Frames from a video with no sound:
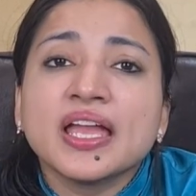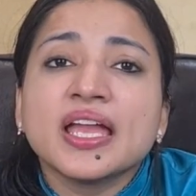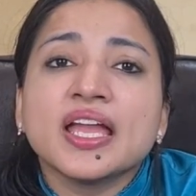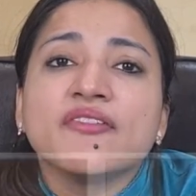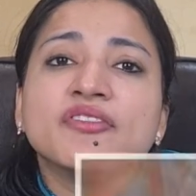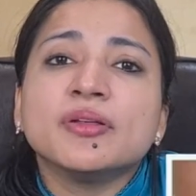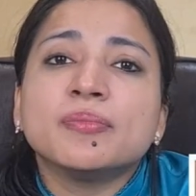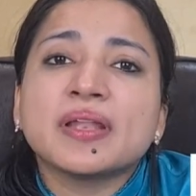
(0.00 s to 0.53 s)

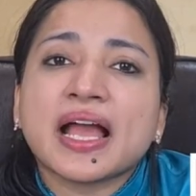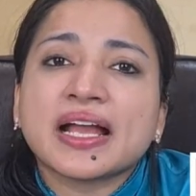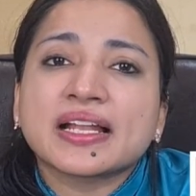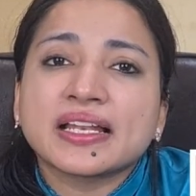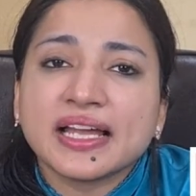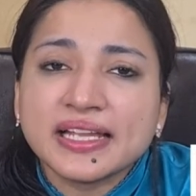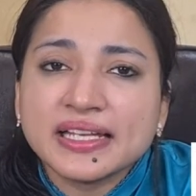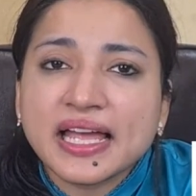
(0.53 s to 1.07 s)
If the black
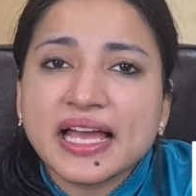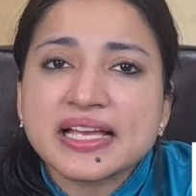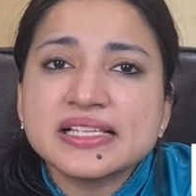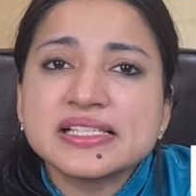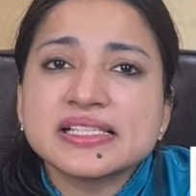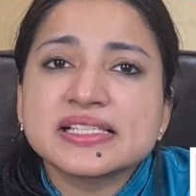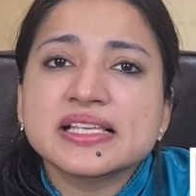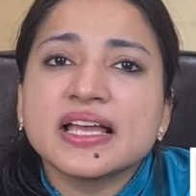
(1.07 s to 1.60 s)
line has
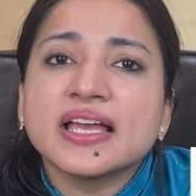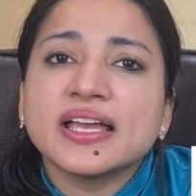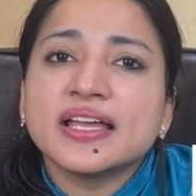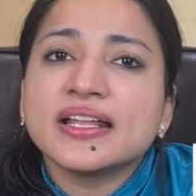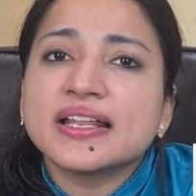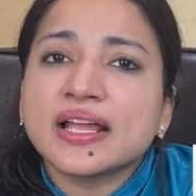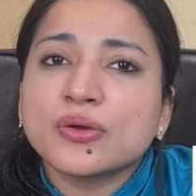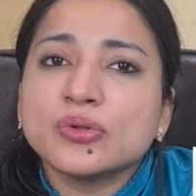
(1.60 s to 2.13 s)

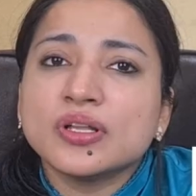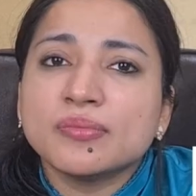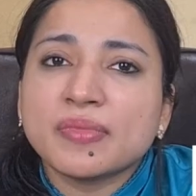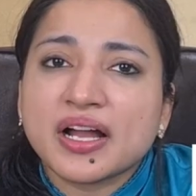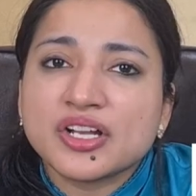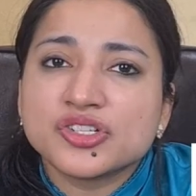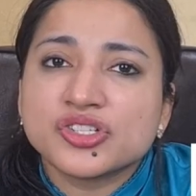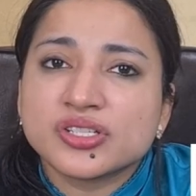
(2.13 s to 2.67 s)
irregular
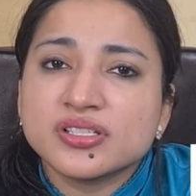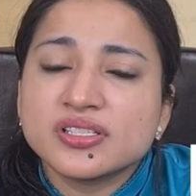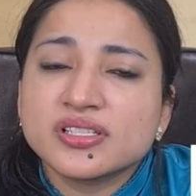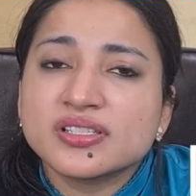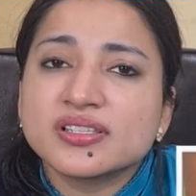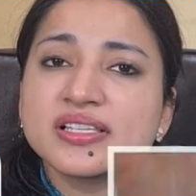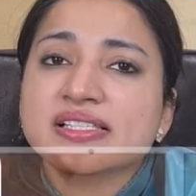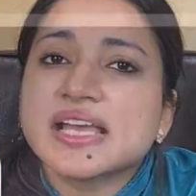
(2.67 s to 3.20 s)
margins,
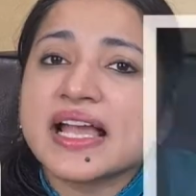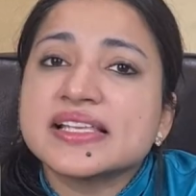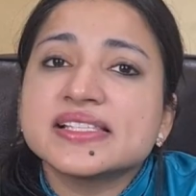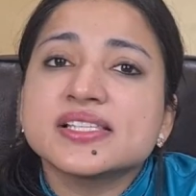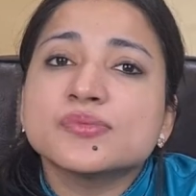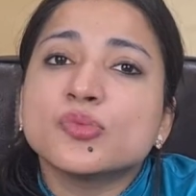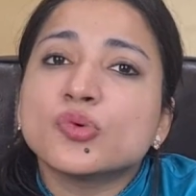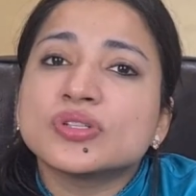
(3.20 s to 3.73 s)
the size
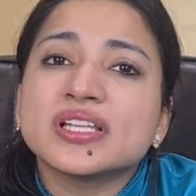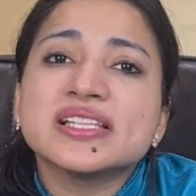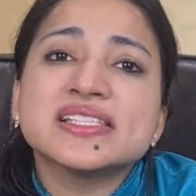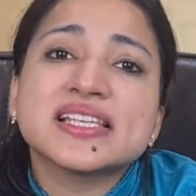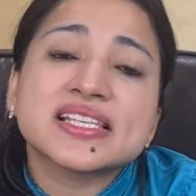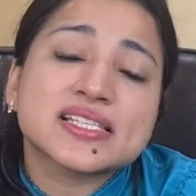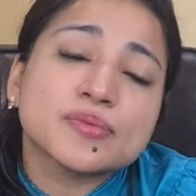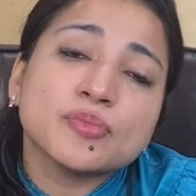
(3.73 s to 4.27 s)
is more than
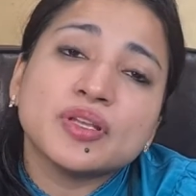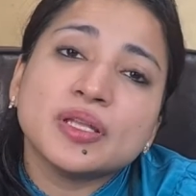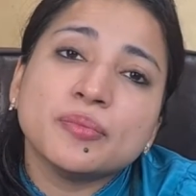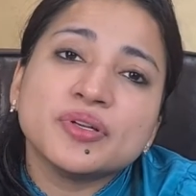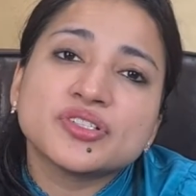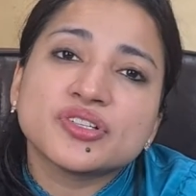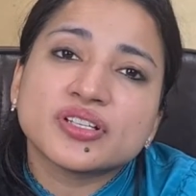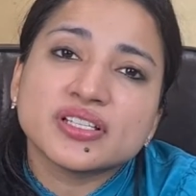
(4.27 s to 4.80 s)
6
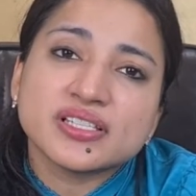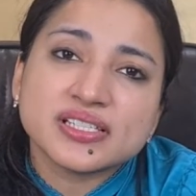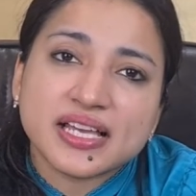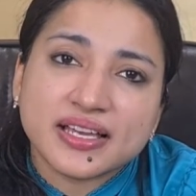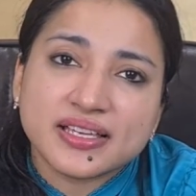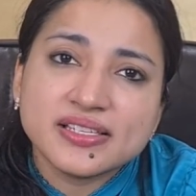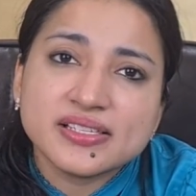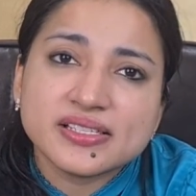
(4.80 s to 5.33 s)
mm in
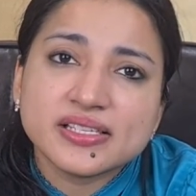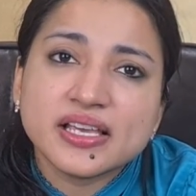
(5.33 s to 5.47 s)
size,